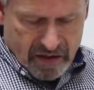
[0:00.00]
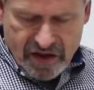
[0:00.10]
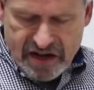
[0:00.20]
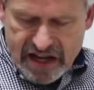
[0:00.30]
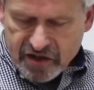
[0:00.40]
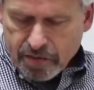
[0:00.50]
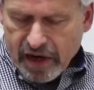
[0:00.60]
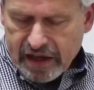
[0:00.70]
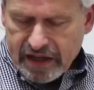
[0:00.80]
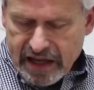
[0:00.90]
The next
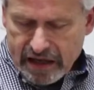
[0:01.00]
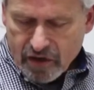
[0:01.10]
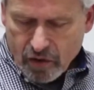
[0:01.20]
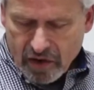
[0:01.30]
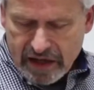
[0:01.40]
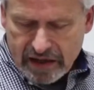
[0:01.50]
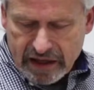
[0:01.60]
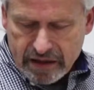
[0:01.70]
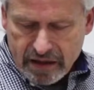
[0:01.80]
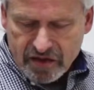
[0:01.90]
product category I'd
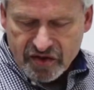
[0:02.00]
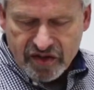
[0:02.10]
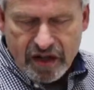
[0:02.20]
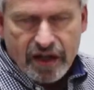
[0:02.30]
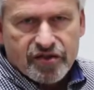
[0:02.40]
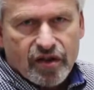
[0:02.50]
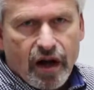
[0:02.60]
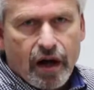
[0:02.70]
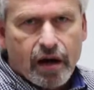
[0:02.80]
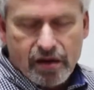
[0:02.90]
like to discuss
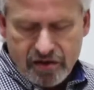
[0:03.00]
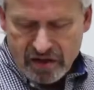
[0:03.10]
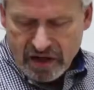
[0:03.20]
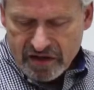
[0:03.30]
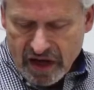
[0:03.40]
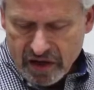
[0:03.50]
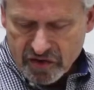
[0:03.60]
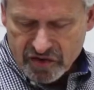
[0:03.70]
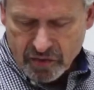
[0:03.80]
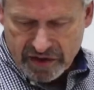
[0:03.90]
are
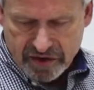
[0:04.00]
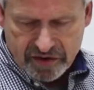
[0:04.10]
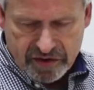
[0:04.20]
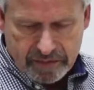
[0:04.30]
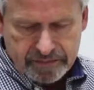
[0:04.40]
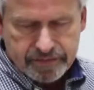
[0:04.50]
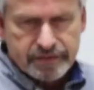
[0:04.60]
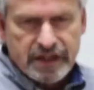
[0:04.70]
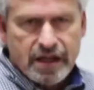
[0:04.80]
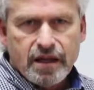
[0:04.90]
toggle switches.
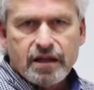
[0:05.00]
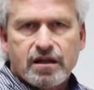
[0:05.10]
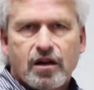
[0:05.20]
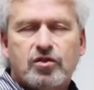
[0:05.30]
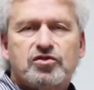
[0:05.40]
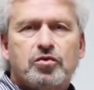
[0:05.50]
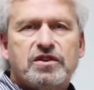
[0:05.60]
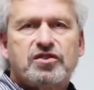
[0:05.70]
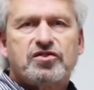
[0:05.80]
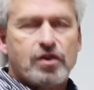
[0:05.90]
Toggle
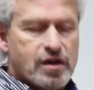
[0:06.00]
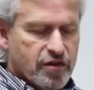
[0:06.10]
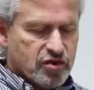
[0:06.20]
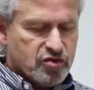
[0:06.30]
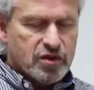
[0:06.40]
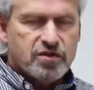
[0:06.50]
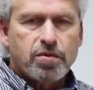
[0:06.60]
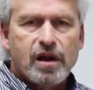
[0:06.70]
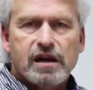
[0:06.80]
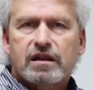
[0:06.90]
switches are another switch
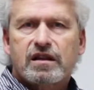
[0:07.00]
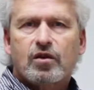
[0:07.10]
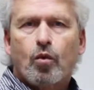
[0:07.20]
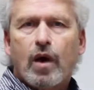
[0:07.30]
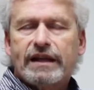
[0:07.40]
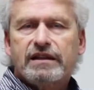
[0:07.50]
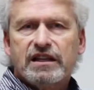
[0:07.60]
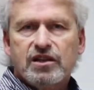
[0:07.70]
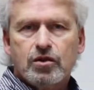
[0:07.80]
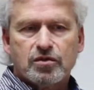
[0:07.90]
product that are widely
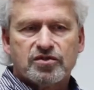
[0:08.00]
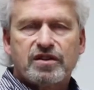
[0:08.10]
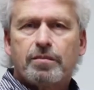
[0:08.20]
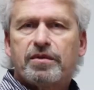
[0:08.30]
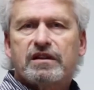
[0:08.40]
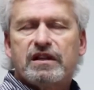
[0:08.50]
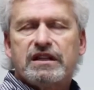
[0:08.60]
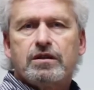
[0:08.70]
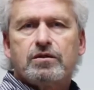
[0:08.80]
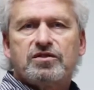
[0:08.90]
used, typically
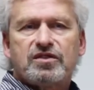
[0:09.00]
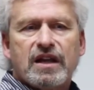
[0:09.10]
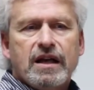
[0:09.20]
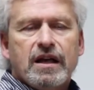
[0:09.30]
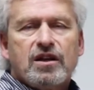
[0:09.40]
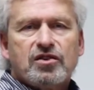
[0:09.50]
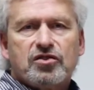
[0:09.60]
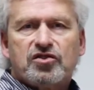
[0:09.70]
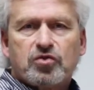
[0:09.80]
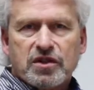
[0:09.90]
used to
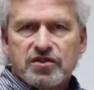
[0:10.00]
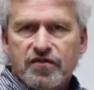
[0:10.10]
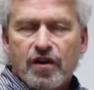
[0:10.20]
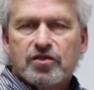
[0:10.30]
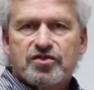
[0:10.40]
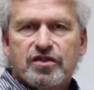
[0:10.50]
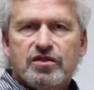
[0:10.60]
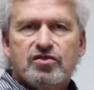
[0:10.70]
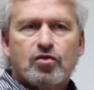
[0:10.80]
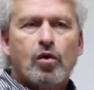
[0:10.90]
switch
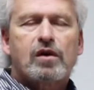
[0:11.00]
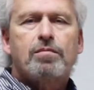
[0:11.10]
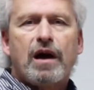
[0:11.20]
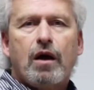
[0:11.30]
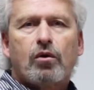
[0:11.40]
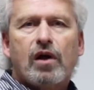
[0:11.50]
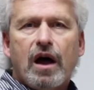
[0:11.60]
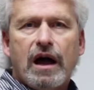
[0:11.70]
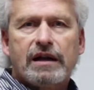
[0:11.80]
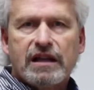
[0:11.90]
functions or to power
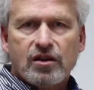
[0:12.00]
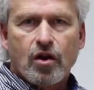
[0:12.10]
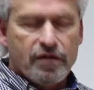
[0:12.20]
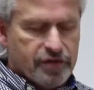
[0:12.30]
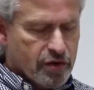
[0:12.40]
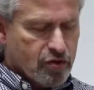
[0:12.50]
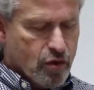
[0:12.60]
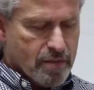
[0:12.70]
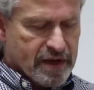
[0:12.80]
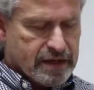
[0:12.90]
on and off your
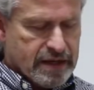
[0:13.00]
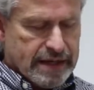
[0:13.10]
equipment.